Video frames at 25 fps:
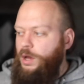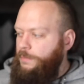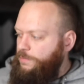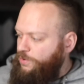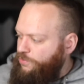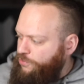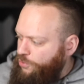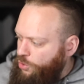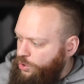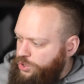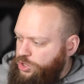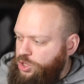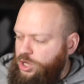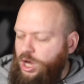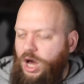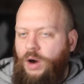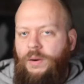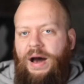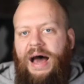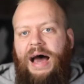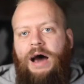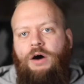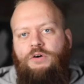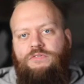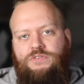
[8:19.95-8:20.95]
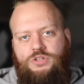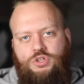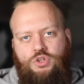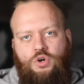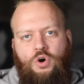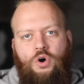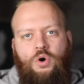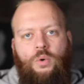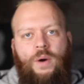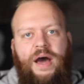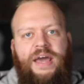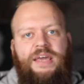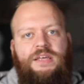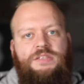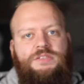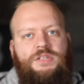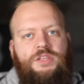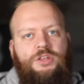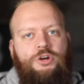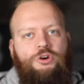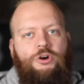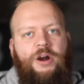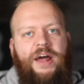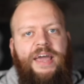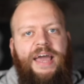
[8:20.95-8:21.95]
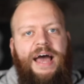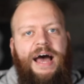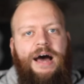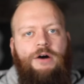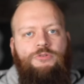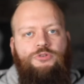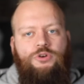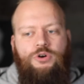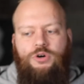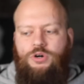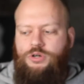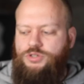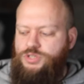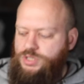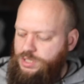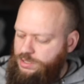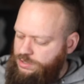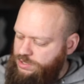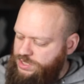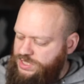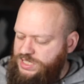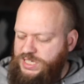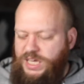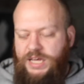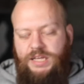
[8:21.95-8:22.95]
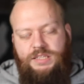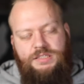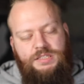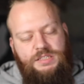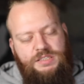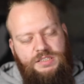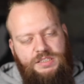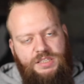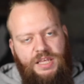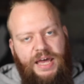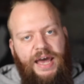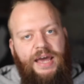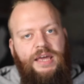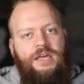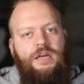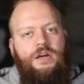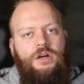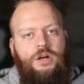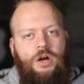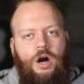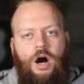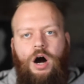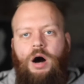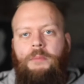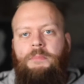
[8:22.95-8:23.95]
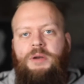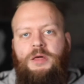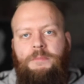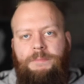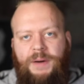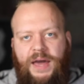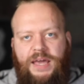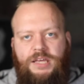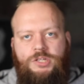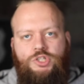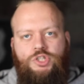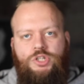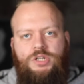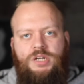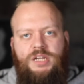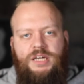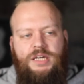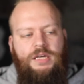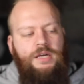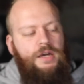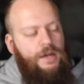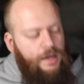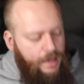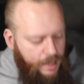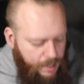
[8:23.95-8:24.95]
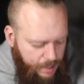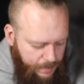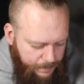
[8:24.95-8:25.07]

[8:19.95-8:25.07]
Before you go out of a doorway to the great outdoors, sit, stay, calmly, patiently.